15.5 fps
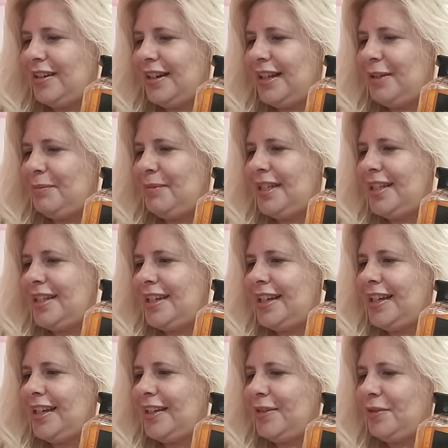Let me
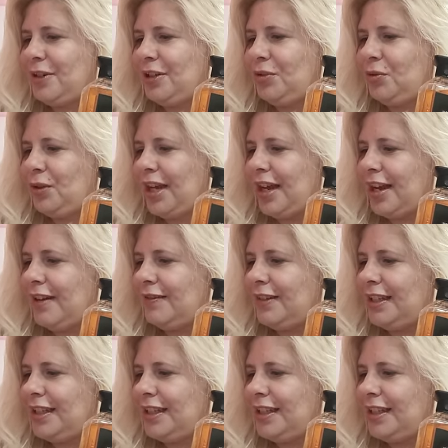see. Where do I have